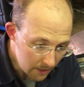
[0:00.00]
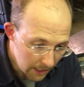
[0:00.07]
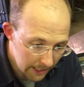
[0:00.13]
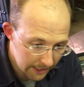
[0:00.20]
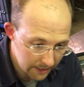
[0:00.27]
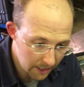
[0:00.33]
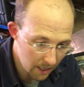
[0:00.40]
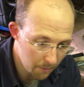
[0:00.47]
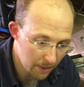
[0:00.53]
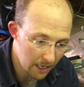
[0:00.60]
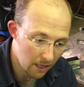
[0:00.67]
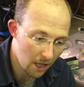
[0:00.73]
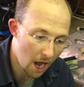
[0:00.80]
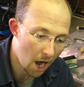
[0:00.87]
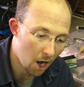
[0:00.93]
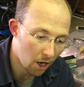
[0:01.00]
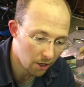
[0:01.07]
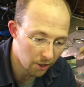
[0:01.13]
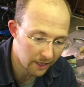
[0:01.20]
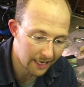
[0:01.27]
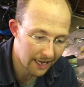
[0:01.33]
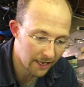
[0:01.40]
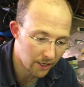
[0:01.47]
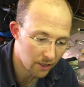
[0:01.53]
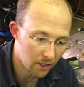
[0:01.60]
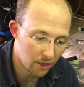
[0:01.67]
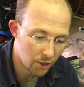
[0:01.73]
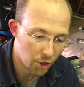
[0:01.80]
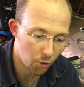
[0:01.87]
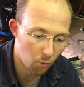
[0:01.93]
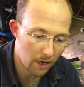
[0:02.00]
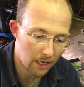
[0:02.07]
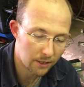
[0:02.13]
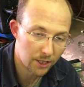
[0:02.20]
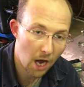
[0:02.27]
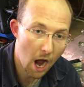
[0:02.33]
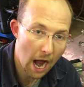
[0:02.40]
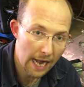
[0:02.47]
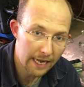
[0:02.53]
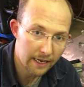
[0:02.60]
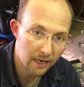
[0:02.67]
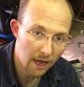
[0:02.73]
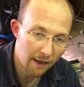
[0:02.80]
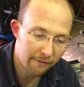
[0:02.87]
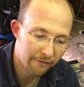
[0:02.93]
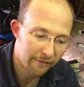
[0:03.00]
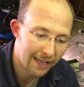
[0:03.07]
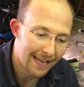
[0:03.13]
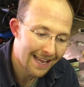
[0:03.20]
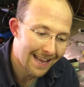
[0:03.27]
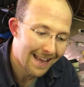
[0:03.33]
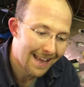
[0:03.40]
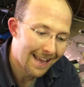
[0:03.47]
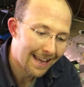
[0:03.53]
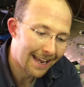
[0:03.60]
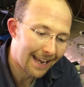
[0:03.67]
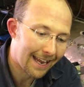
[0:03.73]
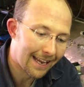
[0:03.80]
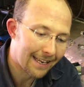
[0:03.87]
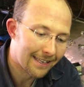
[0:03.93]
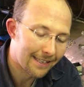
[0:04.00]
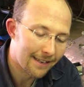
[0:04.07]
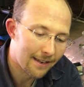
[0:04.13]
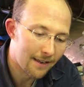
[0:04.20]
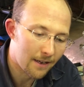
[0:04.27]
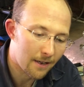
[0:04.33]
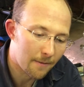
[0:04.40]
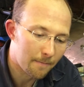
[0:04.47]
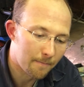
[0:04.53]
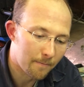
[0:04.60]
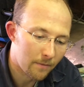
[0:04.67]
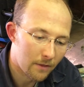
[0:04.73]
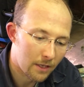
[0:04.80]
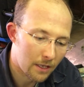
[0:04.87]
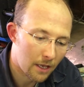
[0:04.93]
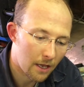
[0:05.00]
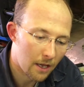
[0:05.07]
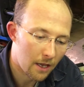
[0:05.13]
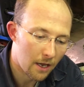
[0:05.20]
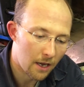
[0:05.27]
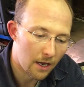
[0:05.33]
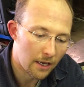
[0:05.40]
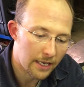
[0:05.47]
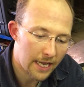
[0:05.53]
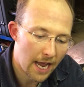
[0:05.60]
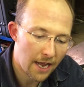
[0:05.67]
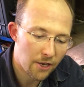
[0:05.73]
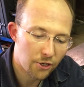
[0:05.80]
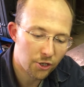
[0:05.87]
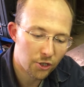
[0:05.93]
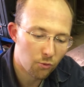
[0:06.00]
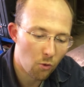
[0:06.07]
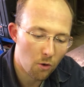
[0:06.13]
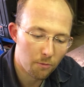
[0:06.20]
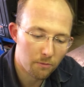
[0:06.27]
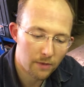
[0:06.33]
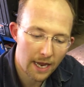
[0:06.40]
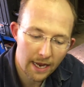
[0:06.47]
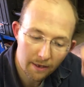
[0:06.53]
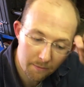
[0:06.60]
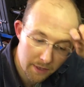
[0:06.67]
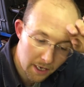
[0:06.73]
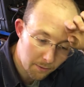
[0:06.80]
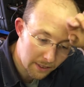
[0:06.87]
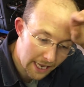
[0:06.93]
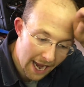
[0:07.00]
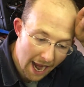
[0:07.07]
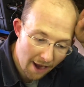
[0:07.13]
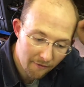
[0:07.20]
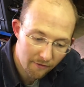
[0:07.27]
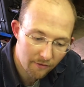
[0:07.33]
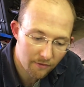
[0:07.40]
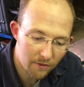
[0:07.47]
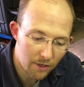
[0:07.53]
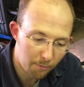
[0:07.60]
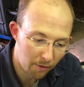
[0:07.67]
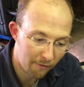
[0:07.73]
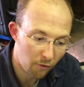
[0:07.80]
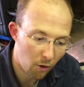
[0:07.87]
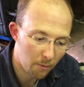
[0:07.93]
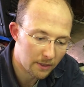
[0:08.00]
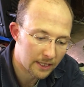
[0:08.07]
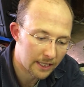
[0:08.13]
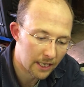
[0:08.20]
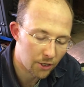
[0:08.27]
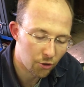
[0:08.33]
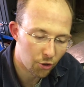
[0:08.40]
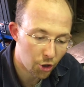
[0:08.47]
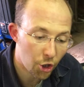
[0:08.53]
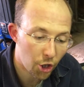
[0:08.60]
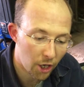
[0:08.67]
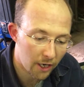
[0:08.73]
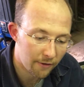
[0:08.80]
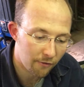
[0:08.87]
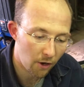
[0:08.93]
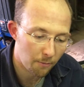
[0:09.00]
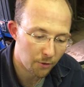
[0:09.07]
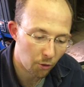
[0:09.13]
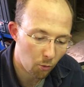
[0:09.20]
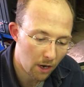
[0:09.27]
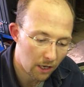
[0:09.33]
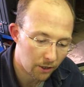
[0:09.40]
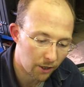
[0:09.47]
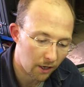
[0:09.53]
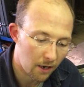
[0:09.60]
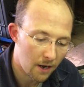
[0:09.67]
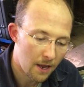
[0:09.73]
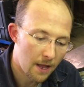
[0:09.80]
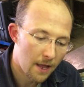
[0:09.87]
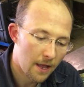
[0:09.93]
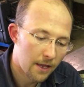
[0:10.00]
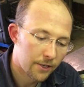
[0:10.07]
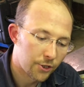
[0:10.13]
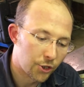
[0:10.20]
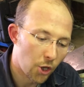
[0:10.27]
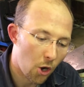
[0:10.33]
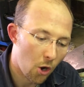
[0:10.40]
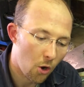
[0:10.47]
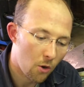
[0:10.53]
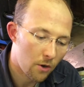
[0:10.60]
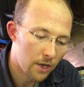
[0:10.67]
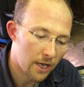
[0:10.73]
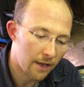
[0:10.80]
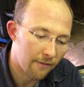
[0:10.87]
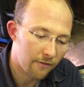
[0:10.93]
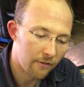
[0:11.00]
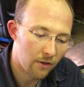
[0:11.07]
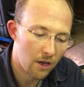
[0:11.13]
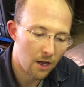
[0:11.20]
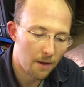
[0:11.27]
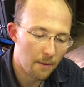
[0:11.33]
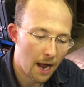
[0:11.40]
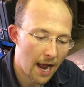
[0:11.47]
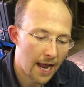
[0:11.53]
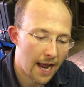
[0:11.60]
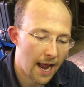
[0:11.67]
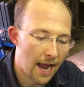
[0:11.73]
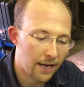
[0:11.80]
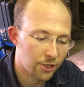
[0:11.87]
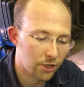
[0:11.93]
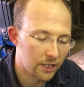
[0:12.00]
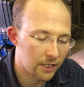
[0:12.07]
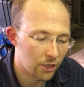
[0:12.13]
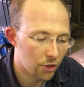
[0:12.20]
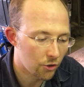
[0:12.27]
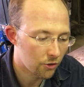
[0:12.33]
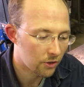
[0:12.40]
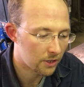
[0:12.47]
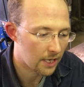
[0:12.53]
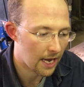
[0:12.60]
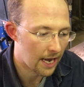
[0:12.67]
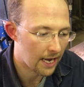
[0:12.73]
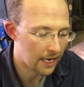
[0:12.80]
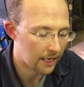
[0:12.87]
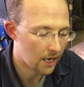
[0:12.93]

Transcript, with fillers: It's gonna be a lot harder to get your welds hot enough and um, uh, yeah, you just won't be able to have the performance that you could from your welder. So if um, I actually used a